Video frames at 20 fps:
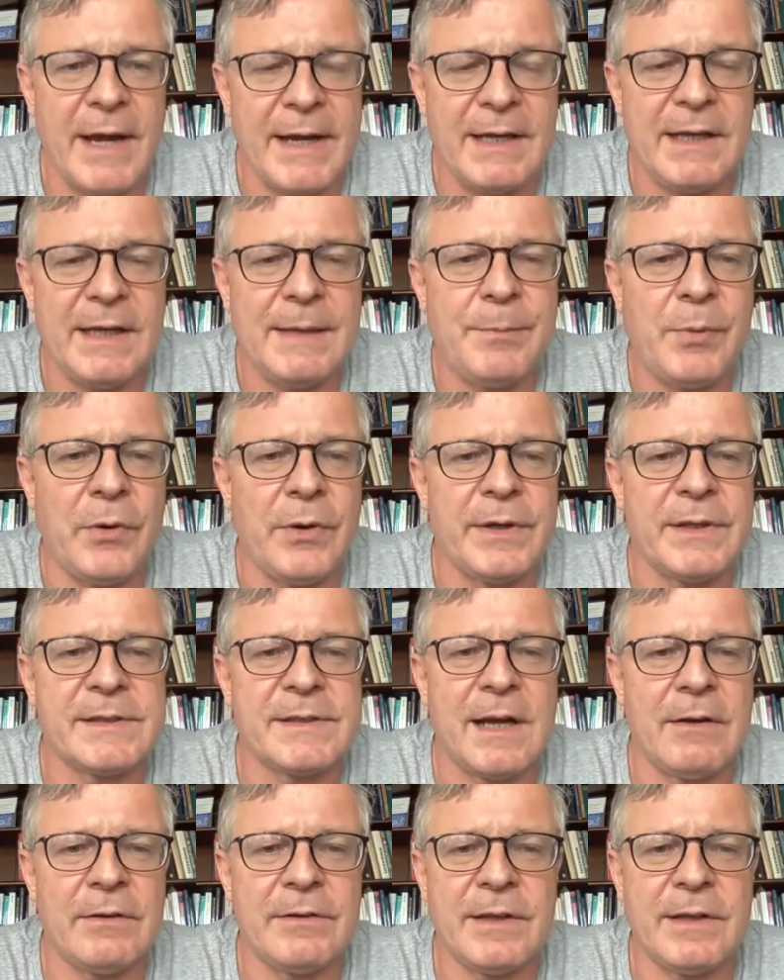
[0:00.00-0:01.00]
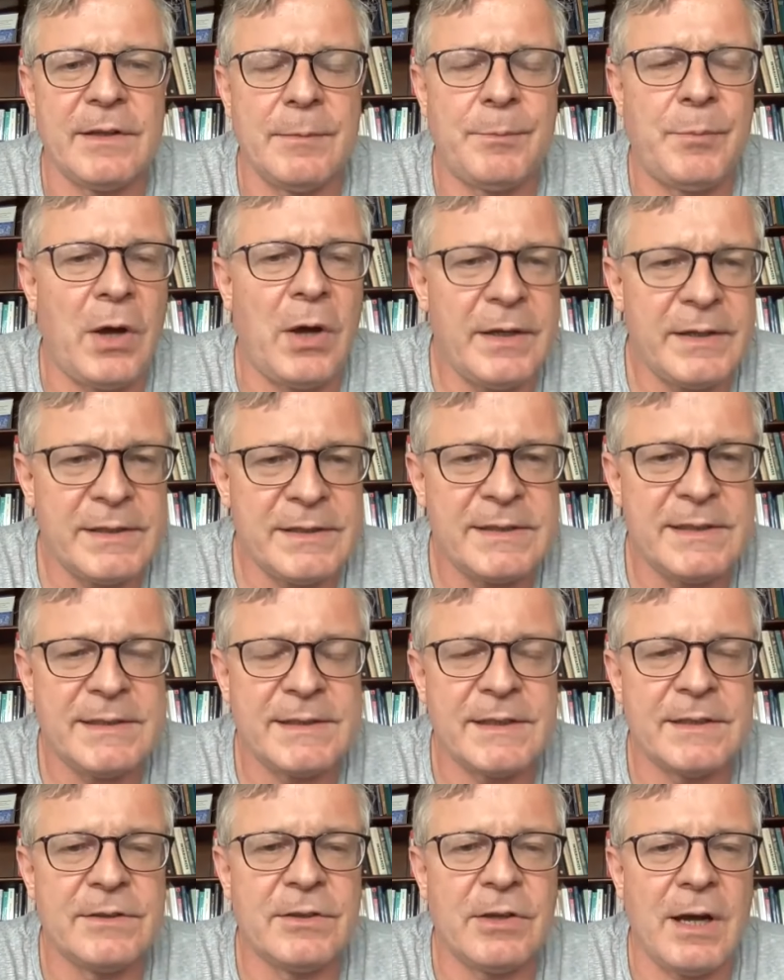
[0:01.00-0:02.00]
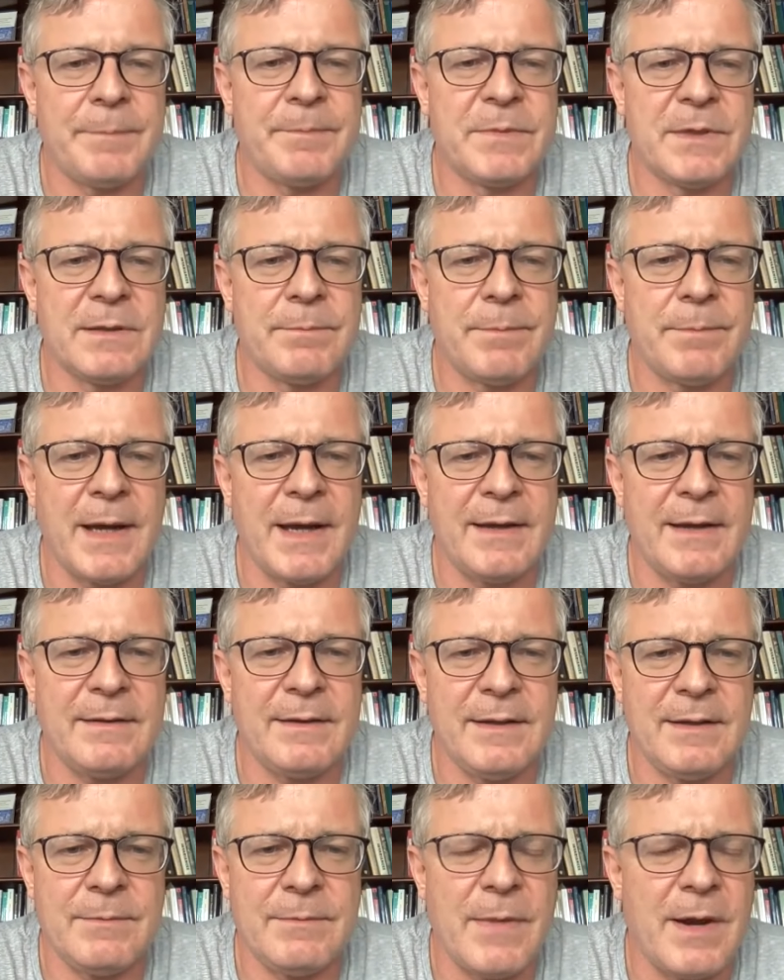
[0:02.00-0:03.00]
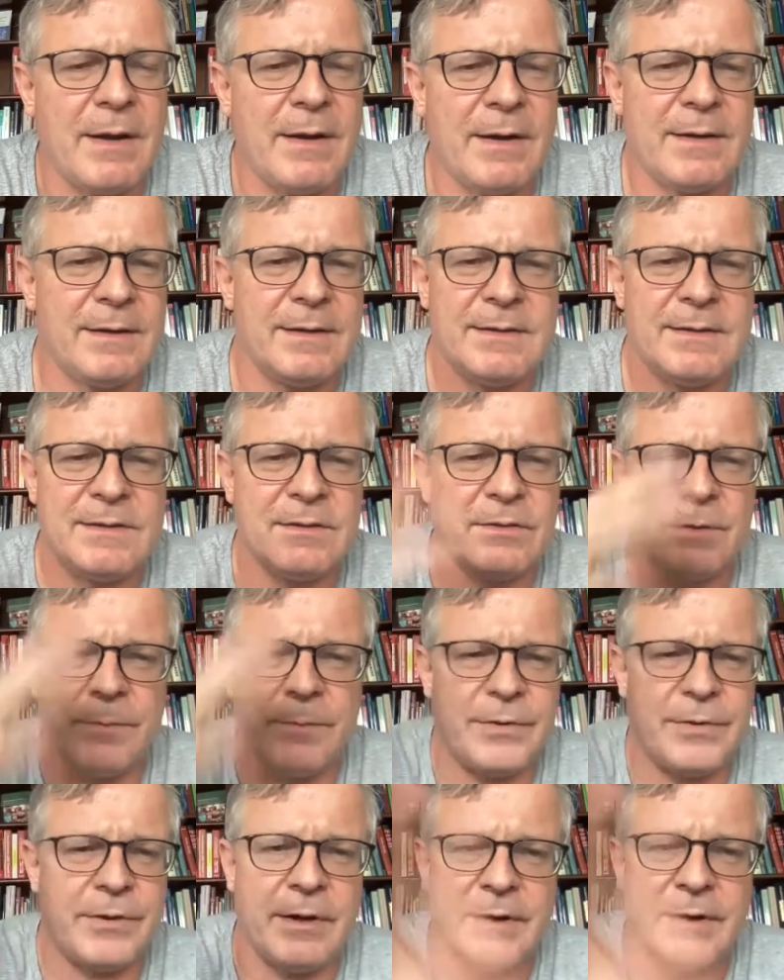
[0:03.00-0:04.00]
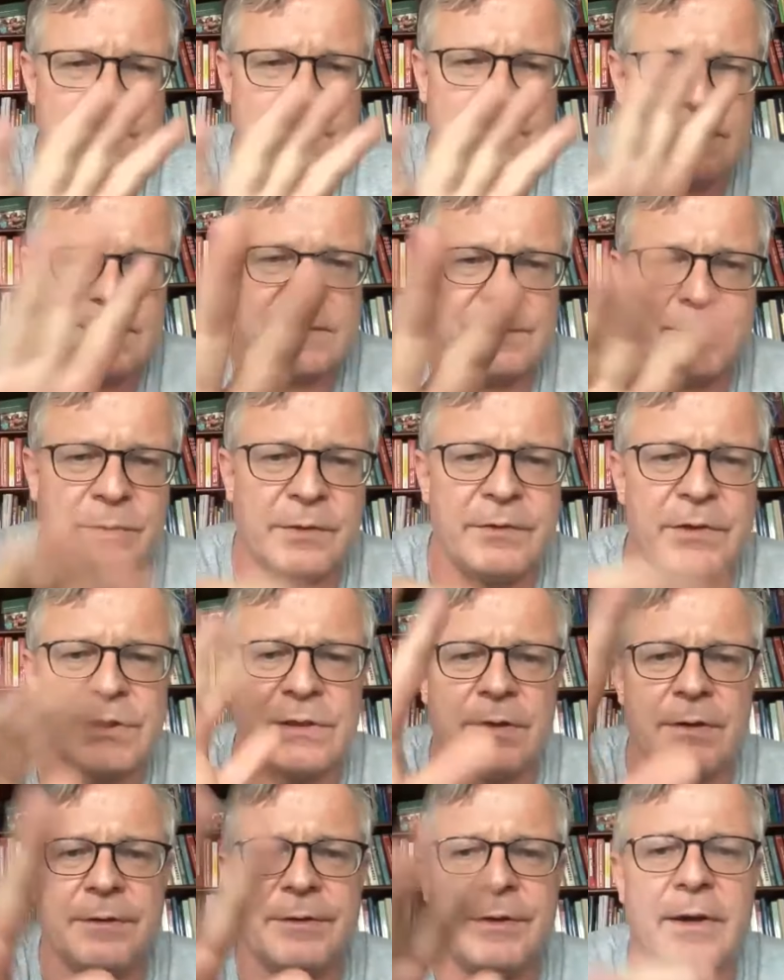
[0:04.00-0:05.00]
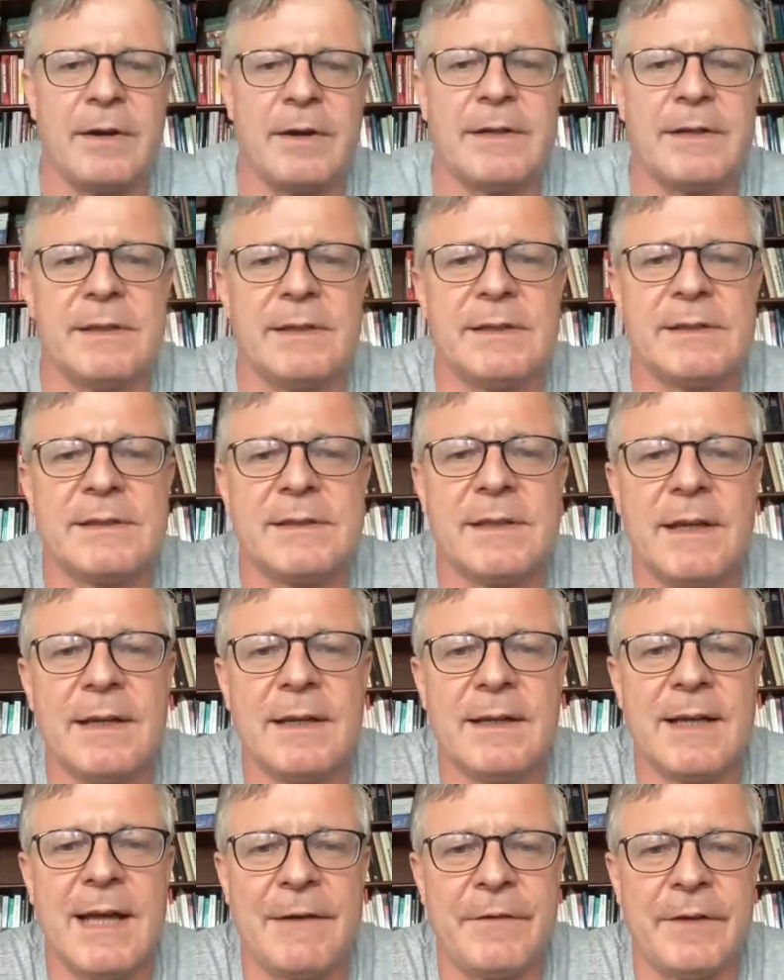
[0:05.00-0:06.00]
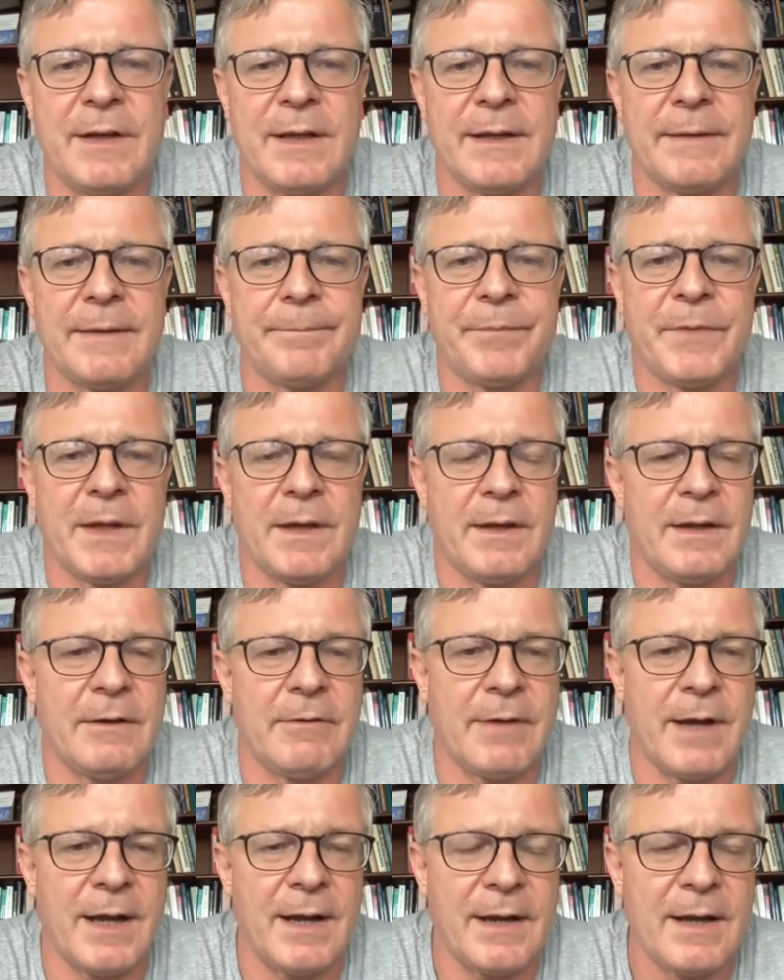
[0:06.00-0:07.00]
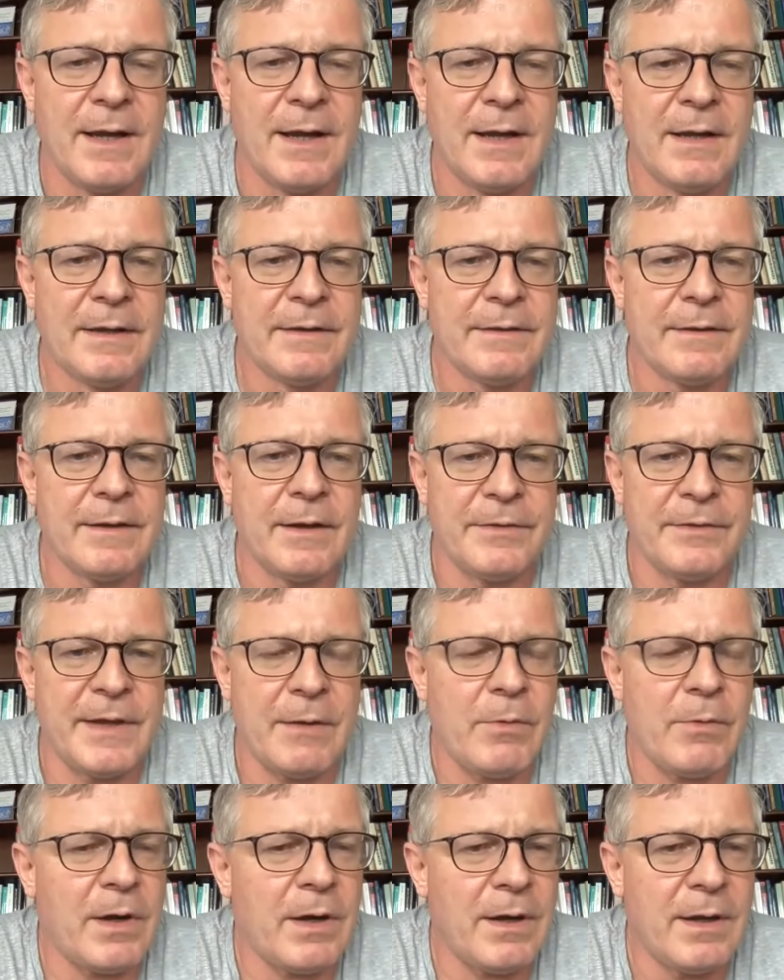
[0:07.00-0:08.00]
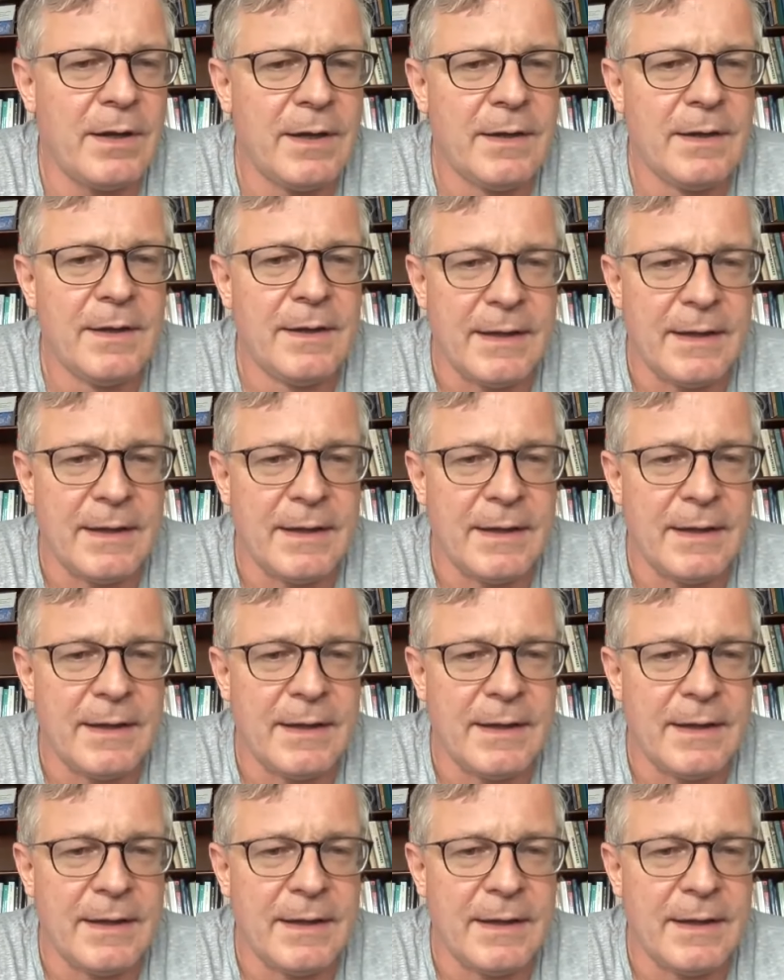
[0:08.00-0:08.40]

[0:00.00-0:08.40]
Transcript: rightly points out that the policies adopted by the American interim authorities, provisional authorities governing Iraq, they were